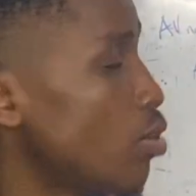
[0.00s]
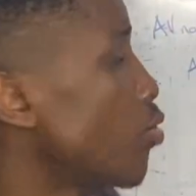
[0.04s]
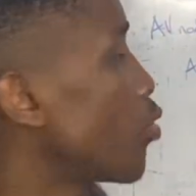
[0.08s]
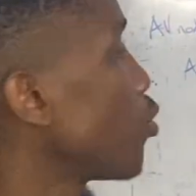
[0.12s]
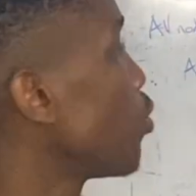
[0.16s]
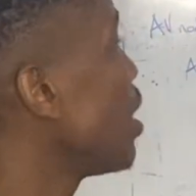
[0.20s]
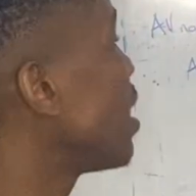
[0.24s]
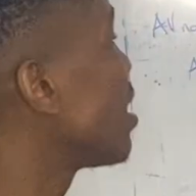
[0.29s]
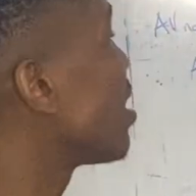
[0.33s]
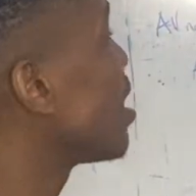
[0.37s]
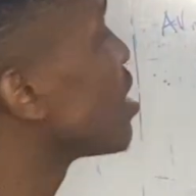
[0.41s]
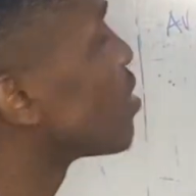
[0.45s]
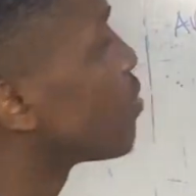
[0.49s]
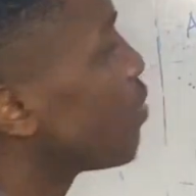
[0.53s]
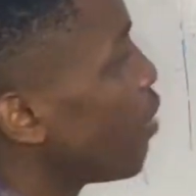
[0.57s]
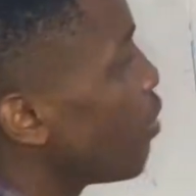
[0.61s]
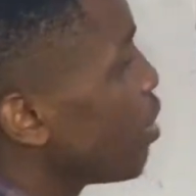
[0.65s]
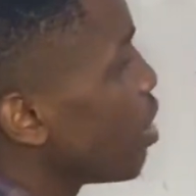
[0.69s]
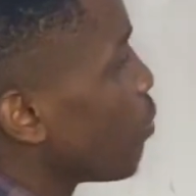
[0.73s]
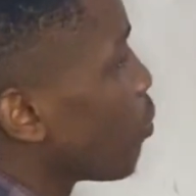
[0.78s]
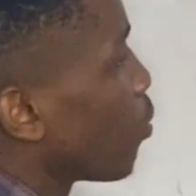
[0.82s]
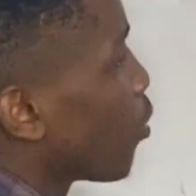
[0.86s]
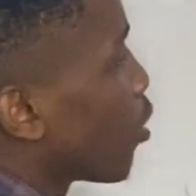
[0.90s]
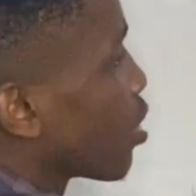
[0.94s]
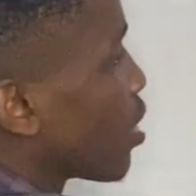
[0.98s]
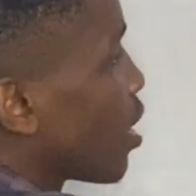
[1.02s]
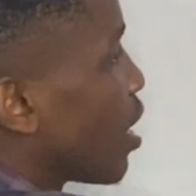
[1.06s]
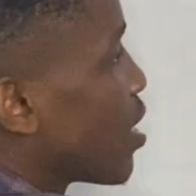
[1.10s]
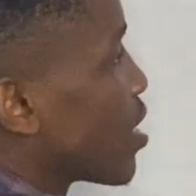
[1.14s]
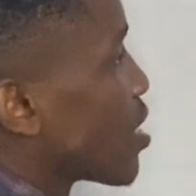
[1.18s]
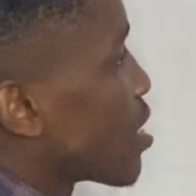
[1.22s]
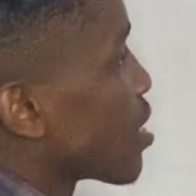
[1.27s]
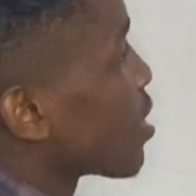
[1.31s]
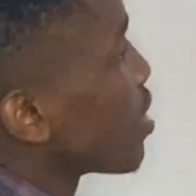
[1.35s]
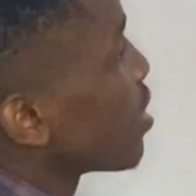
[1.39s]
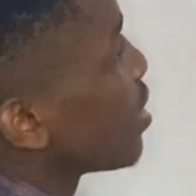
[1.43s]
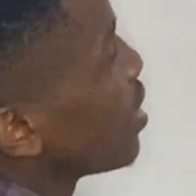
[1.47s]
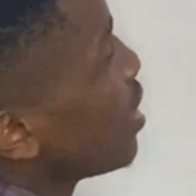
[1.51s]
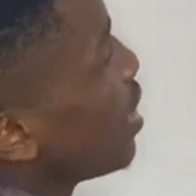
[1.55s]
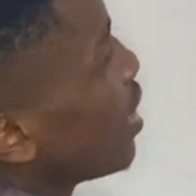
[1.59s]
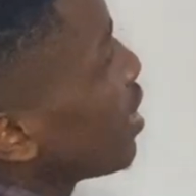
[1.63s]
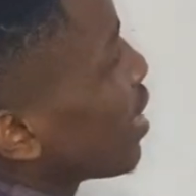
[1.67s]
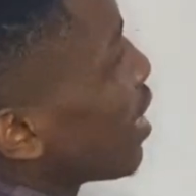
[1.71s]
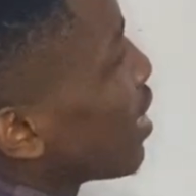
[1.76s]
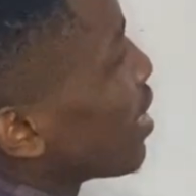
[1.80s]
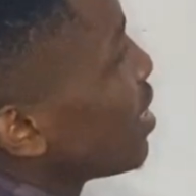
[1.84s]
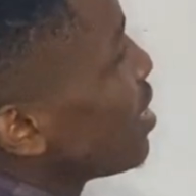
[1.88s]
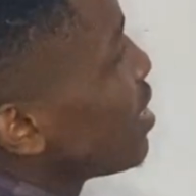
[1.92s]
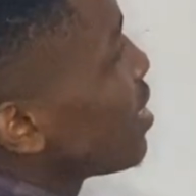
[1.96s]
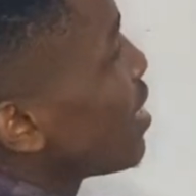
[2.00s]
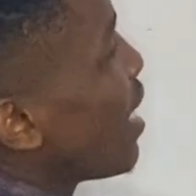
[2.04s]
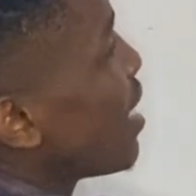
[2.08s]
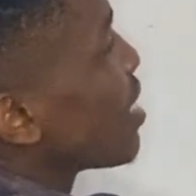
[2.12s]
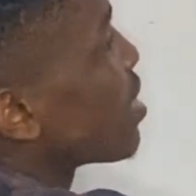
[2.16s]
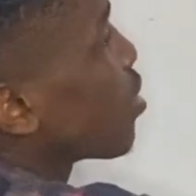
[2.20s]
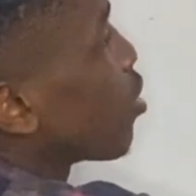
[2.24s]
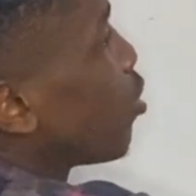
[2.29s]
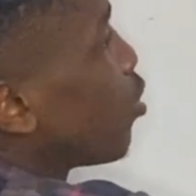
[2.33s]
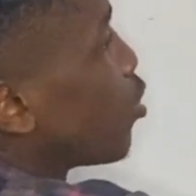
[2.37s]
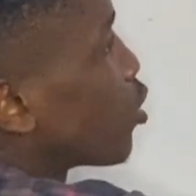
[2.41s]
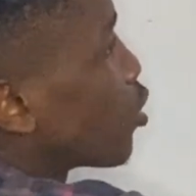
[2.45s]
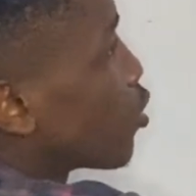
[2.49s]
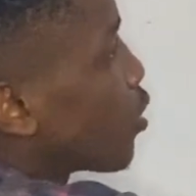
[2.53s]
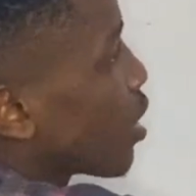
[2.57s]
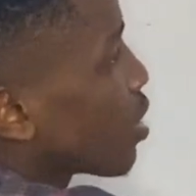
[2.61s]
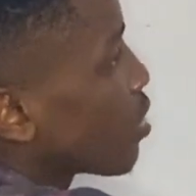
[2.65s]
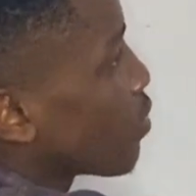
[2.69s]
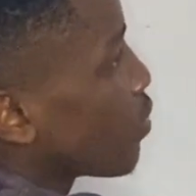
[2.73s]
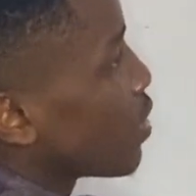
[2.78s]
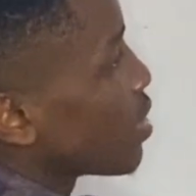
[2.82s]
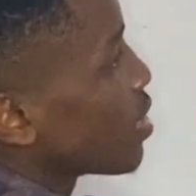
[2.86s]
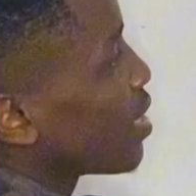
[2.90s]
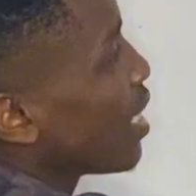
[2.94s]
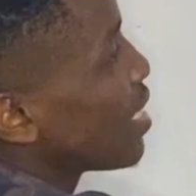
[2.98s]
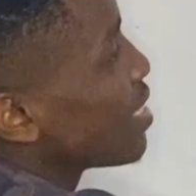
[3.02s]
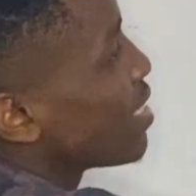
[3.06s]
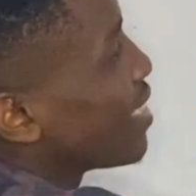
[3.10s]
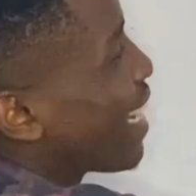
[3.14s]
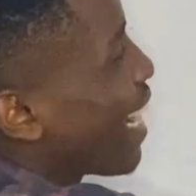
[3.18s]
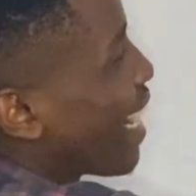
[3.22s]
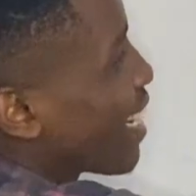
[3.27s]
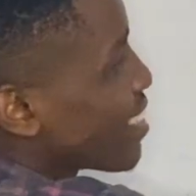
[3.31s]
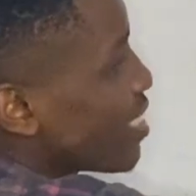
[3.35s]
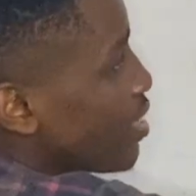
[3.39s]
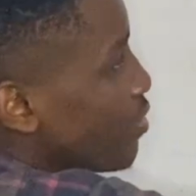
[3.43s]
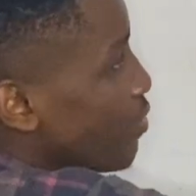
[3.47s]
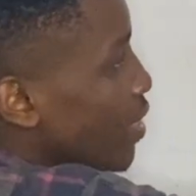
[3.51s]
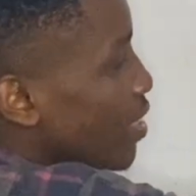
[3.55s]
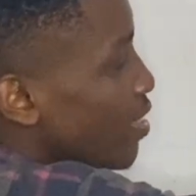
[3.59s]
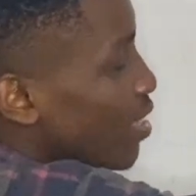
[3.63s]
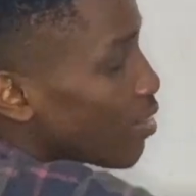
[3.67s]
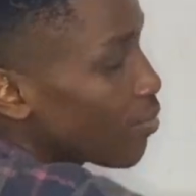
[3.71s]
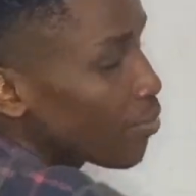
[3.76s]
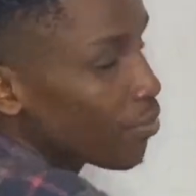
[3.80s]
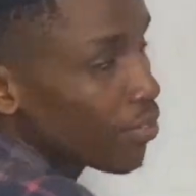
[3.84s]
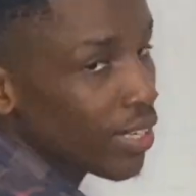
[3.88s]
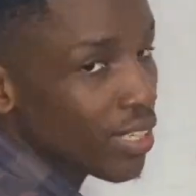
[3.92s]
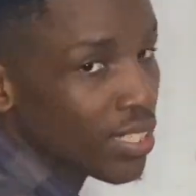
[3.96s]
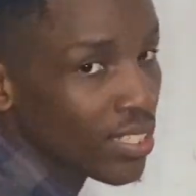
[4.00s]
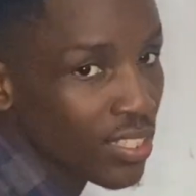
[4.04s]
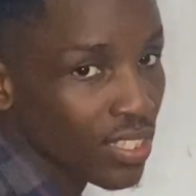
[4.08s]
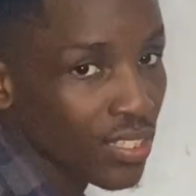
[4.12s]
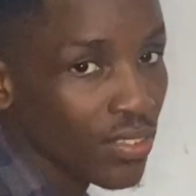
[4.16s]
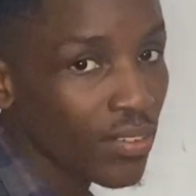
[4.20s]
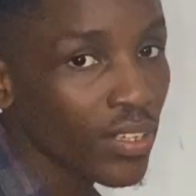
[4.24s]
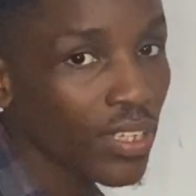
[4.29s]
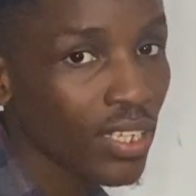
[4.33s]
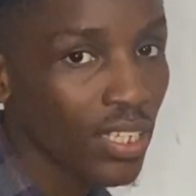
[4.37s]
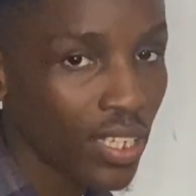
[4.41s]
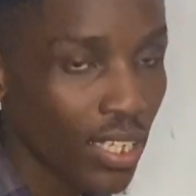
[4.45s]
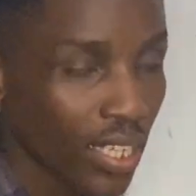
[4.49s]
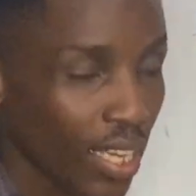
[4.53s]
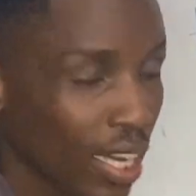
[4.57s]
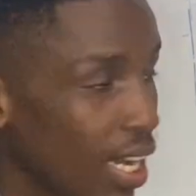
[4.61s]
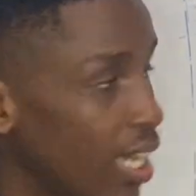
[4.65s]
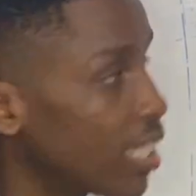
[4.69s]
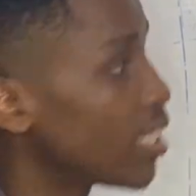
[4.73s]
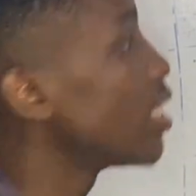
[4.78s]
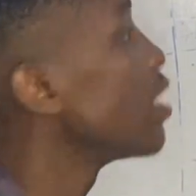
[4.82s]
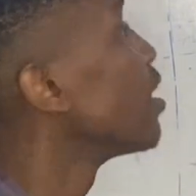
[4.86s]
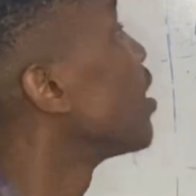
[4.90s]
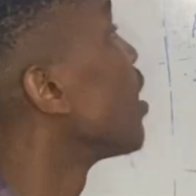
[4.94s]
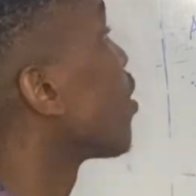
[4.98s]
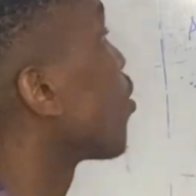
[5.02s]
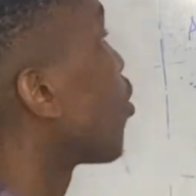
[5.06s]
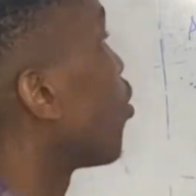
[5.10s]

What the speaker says: So it is very important that these guys contract first. That is, they activated first and then they